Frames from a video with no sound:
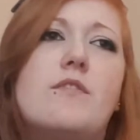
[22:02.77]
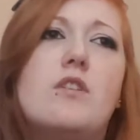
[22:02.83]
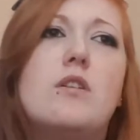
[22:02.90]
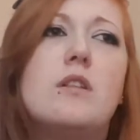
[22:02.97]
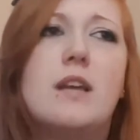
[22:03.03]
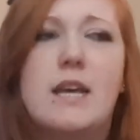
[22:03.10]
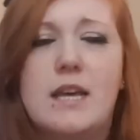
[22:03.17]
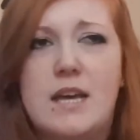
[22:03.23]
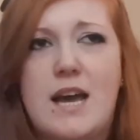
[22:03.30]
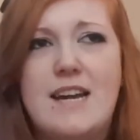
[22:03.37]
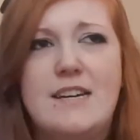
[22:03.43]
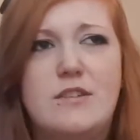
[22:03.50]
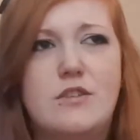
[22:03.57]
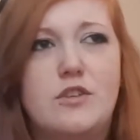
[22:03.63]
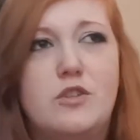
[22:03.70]
got, like,
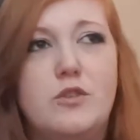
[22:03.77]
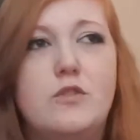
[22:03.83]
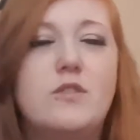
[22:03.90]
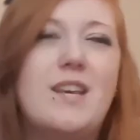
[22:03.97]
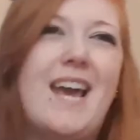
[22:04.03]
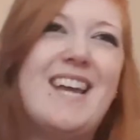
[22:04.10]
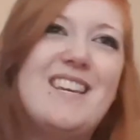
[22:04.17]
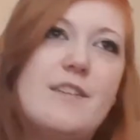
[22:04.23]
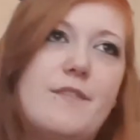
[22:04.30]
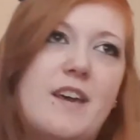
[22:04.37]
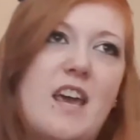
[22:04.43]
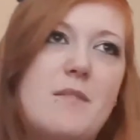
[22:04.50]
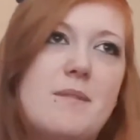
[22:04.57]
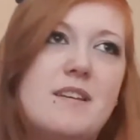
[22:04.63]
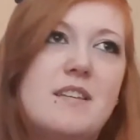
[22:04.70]
characters who kind of
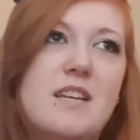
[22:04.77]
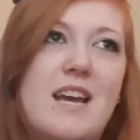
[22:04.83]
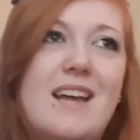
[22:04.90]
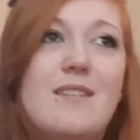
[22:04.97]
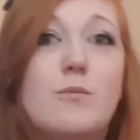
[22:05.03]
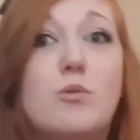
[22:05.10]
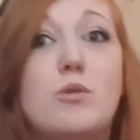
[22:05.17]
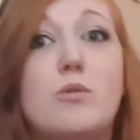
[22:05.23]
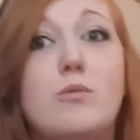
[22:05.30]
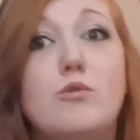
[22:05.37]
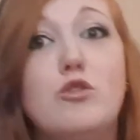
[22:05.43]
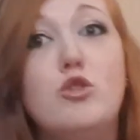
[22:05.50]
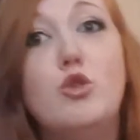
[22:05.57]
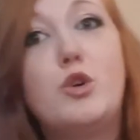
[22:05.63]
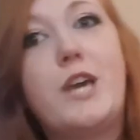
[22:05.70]
came into it and were
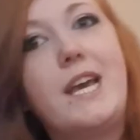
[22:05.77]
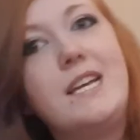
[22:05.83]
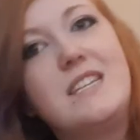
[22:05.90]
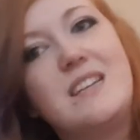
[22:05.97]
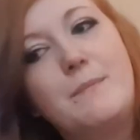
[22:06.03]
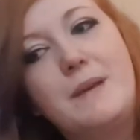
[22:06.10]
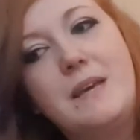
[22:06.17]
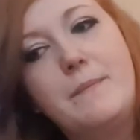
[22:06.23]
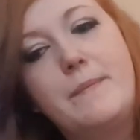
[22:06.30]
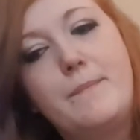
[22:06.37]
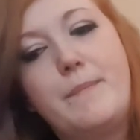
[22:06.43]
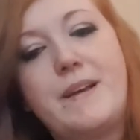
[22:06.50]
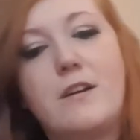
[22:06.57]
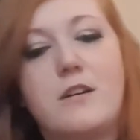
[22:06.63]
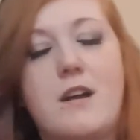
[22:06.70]
looking to be
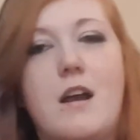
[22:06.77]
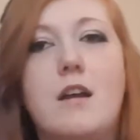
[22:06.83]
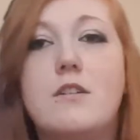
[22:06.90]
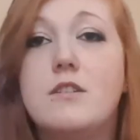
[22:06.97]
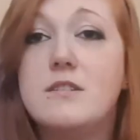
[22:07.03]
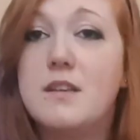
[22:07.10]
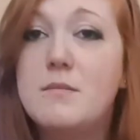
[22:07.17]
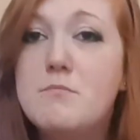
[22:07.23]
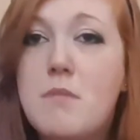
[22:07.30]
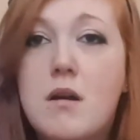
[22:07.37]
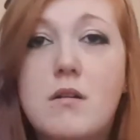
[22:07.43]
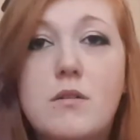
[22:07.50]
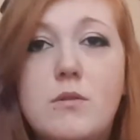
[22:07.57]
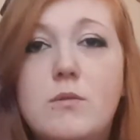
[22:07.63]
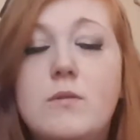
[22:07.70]
bigger characters, like
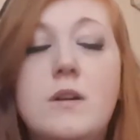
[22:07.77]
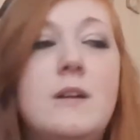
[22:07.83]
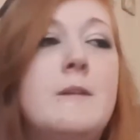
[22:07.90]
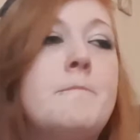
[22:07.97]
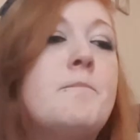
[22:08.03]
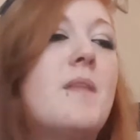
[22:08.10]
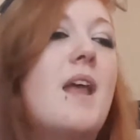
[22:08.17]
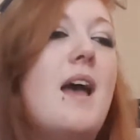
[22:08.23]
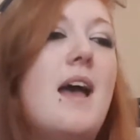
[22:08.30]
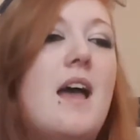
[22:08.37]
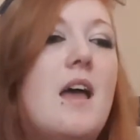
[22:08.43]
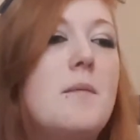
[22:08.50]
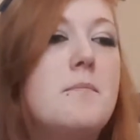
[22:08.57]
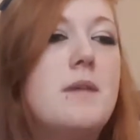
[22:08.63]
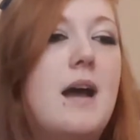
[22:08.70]
Marco,
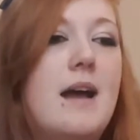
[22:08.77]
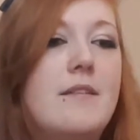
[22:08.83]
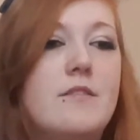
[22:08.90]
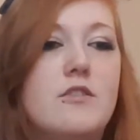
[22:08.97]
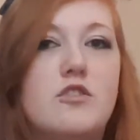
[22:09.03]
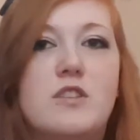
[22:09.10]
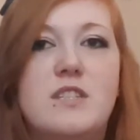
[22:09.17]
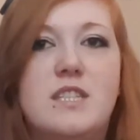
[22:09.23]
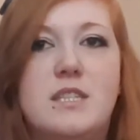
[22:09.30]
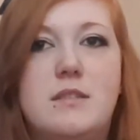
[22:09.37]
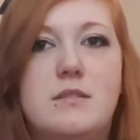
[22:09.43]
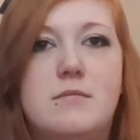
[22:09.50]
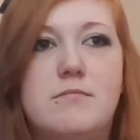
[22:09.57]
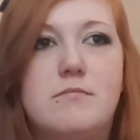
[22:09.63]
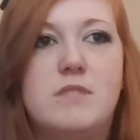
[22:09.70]
and it's just
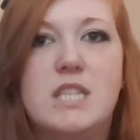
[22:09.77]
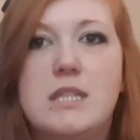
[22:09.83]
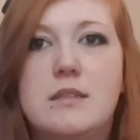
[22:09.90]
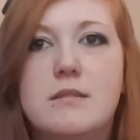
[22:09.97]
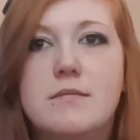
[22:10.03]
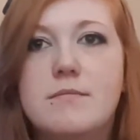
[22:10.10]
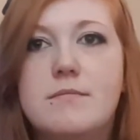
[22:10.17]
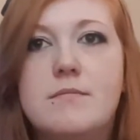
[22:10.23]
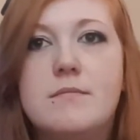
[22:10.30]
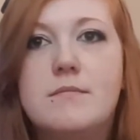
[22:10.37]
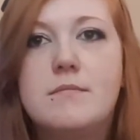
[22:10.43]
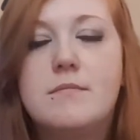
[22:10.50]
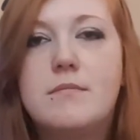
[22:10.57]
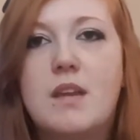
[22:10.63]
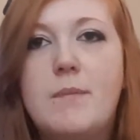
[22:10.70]
dead.
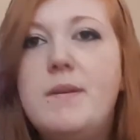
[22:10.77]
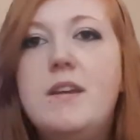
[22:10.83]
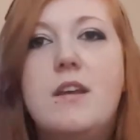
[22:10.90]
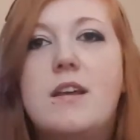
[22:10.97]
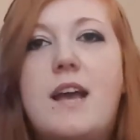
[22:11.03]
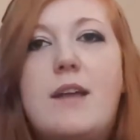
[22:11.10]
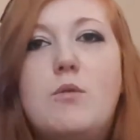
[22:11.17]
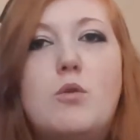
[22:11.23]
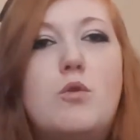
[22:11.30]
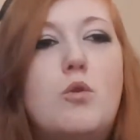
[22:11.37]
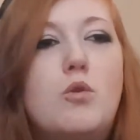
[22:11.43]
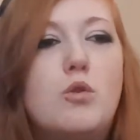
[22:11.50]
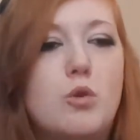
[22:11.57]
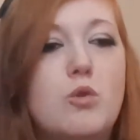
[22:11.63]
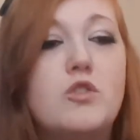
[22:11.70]
I mean, you get no
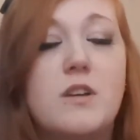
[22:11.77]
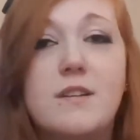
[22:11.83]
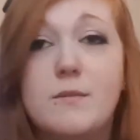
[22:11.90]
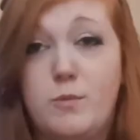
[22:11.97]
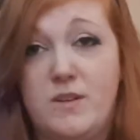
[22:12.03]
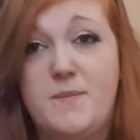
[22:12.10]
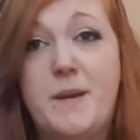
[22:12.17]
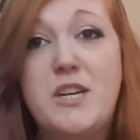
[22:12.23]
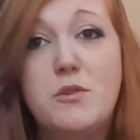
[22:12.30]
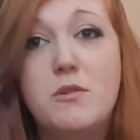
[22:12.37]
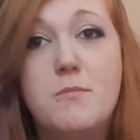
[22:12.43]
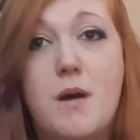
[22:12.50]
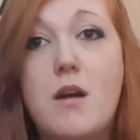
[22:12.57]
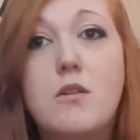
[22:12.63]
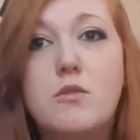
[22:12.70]
closure, especially with
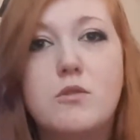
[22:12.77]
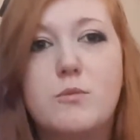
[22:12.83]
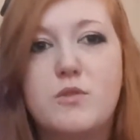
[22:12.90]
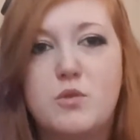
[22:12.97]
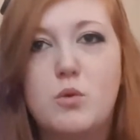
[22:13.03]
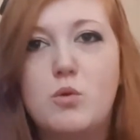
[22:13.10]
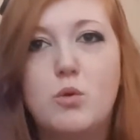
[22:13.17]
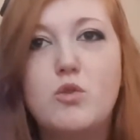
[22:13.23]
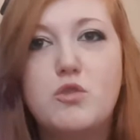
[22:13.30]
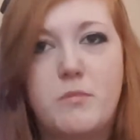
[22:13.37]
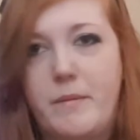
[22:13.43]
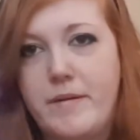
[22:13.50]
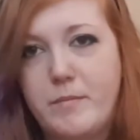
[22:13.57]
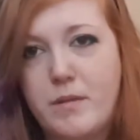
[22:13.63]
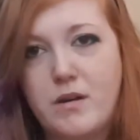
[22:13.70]
Marco, there was no closure
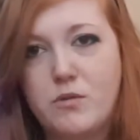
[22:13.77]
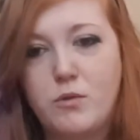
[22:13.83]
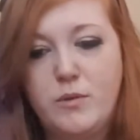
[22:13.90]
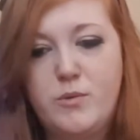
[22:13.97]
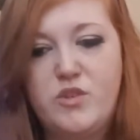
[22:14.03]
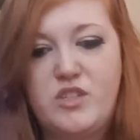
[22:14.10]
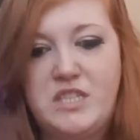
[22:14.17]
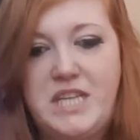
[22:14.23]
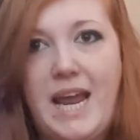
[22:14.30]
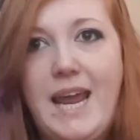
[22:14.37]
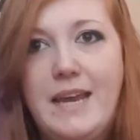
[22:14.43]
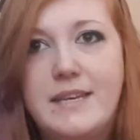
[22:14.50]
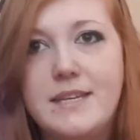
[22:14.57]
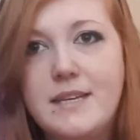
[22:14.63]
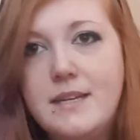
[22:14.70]
with Marco, he was just
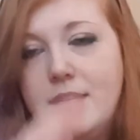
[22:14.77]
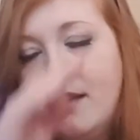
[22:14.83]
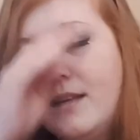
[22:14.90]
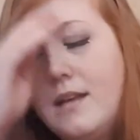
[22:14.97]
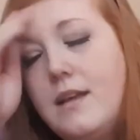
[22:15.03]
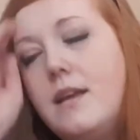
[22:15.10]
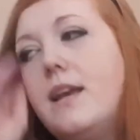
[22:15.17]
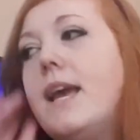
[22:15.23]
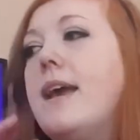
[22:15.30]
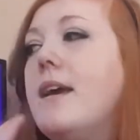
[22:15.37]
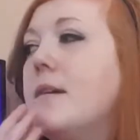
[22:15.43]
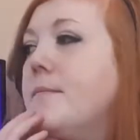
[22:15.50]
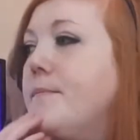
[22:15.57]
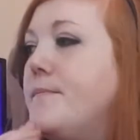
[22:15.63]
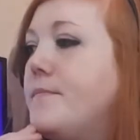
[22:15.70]
dead.
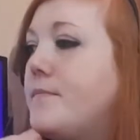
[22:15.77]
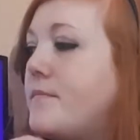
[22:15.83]
And